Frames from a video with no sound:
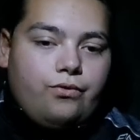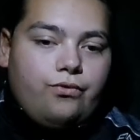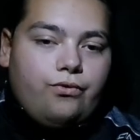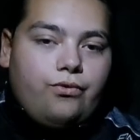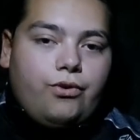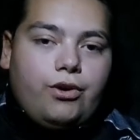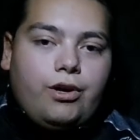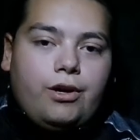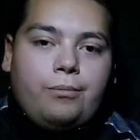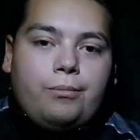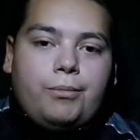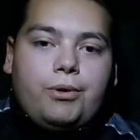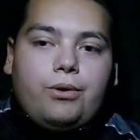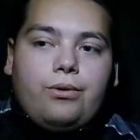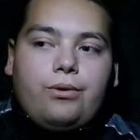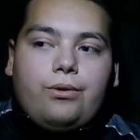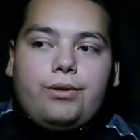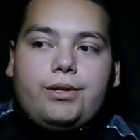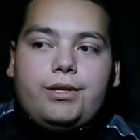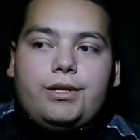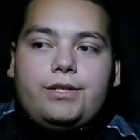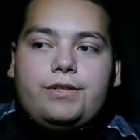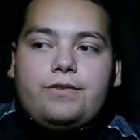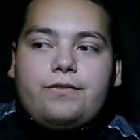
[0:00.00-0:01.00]
from all
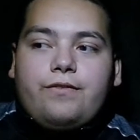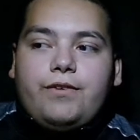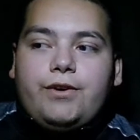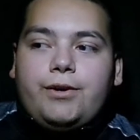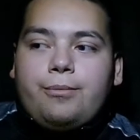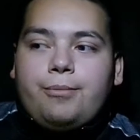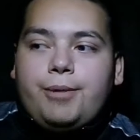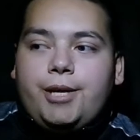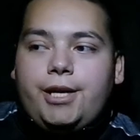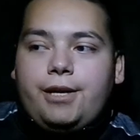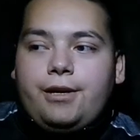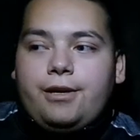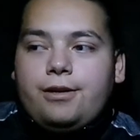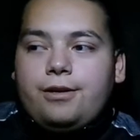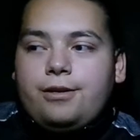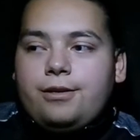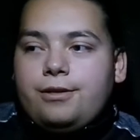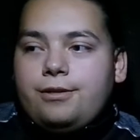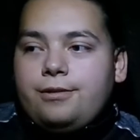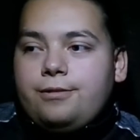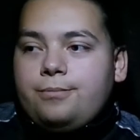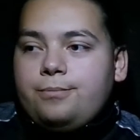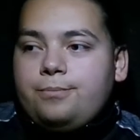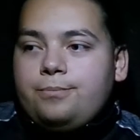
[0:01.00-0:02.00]
this filming.
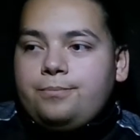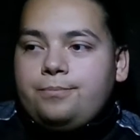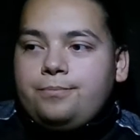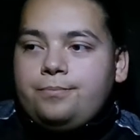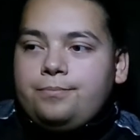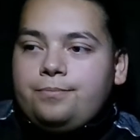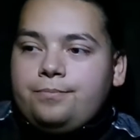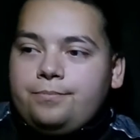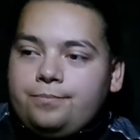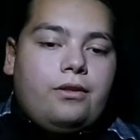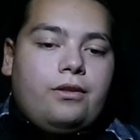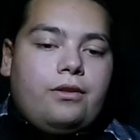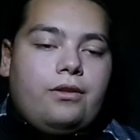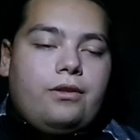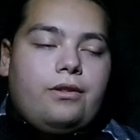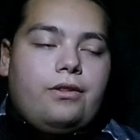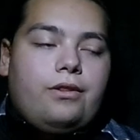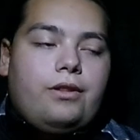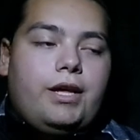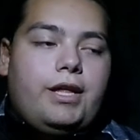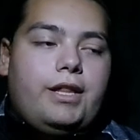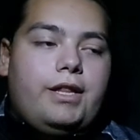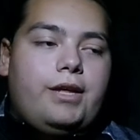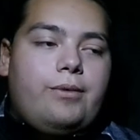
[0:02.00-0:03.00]

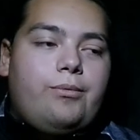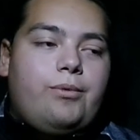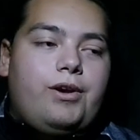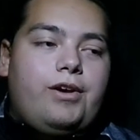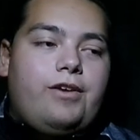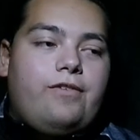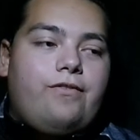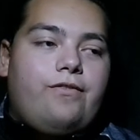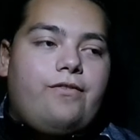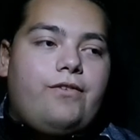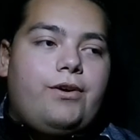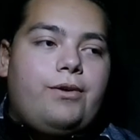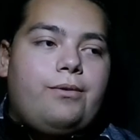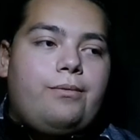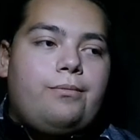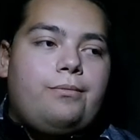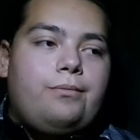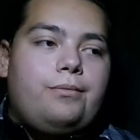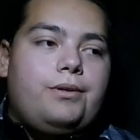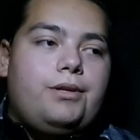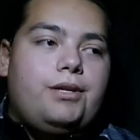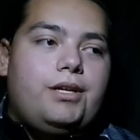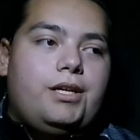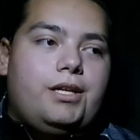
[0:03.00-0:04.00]
Lately we
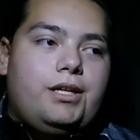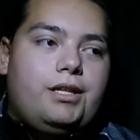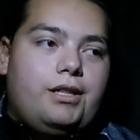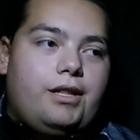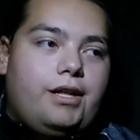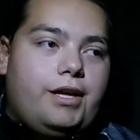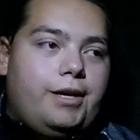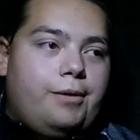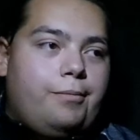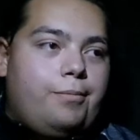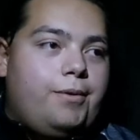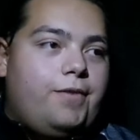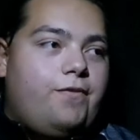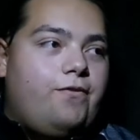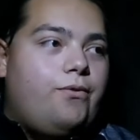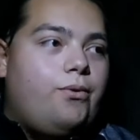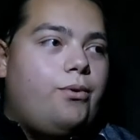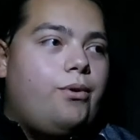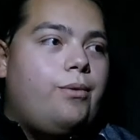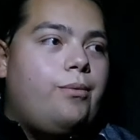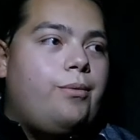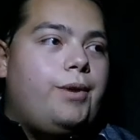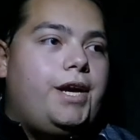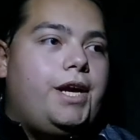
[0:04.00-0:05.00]
filmed, like
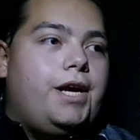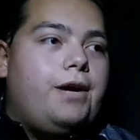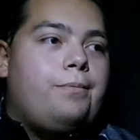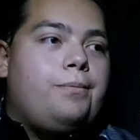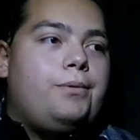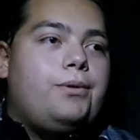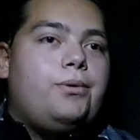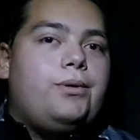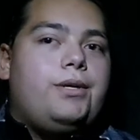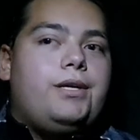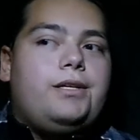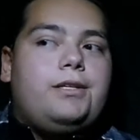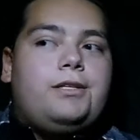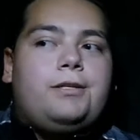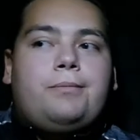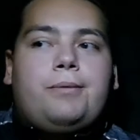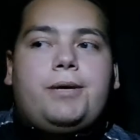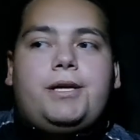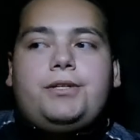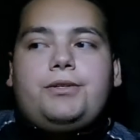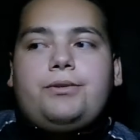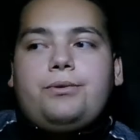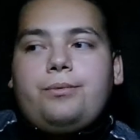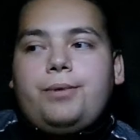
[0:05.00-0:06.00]
before we uploaded this
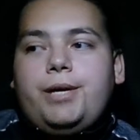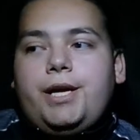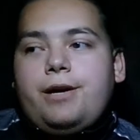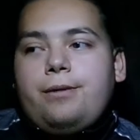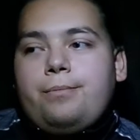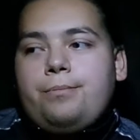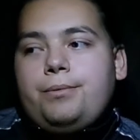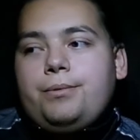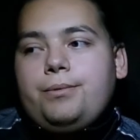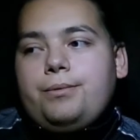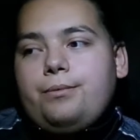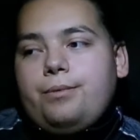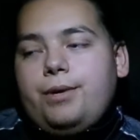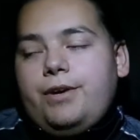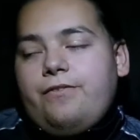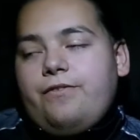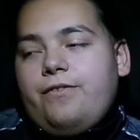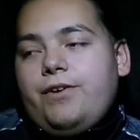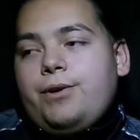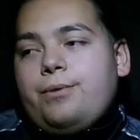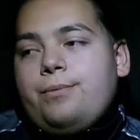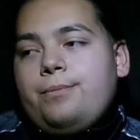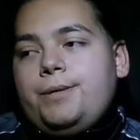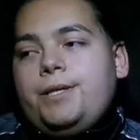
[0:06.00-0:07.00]
special, we
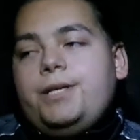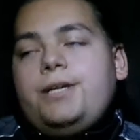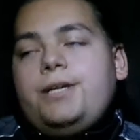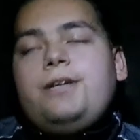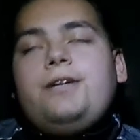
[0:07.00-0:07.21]
filmed